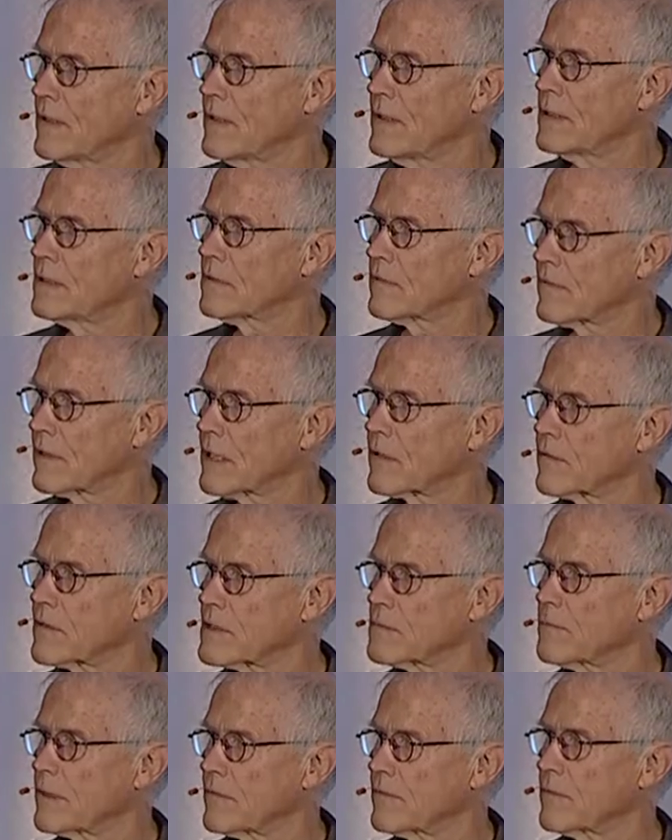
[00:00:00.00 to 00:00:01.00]
in a
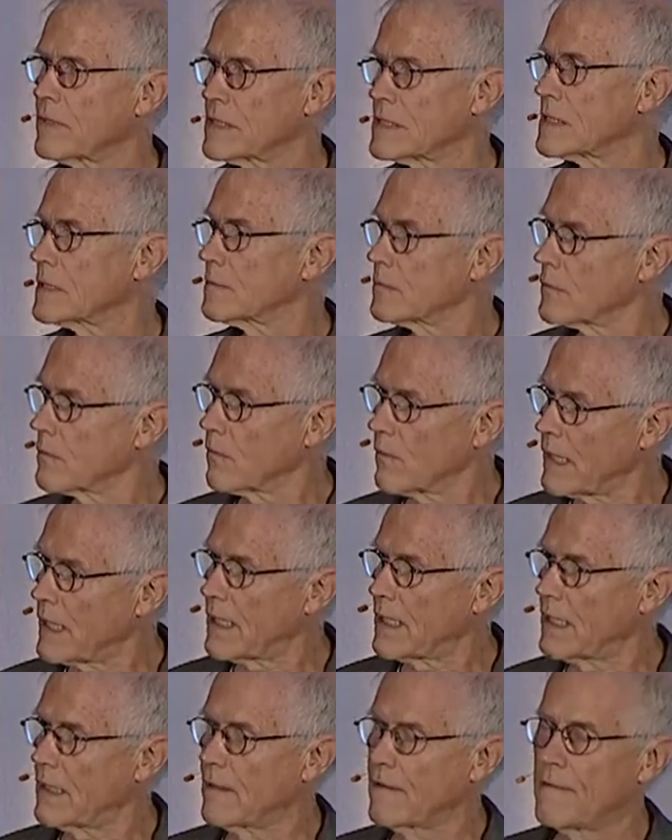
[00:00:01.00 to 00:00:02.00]
rigorous but reasonable
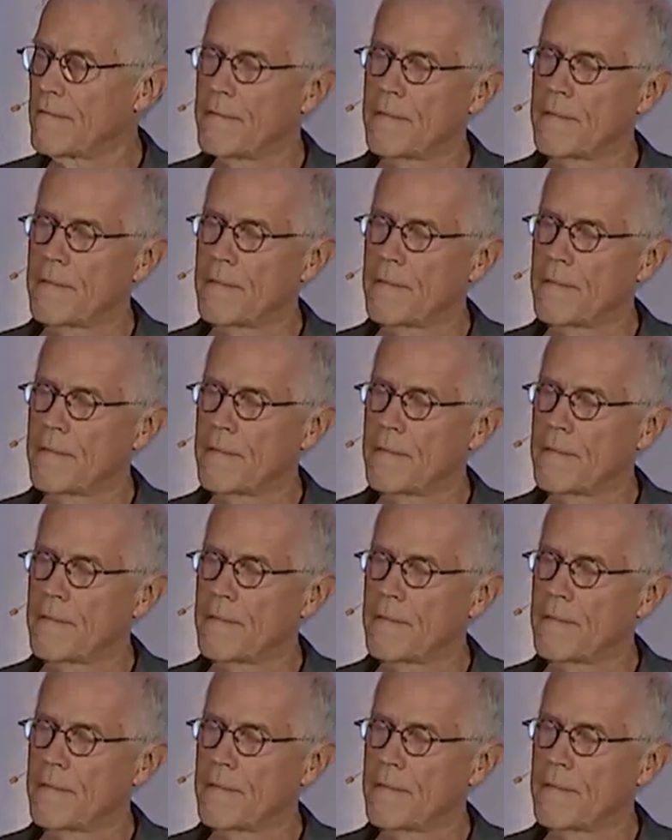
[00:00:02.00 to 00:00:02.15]
way.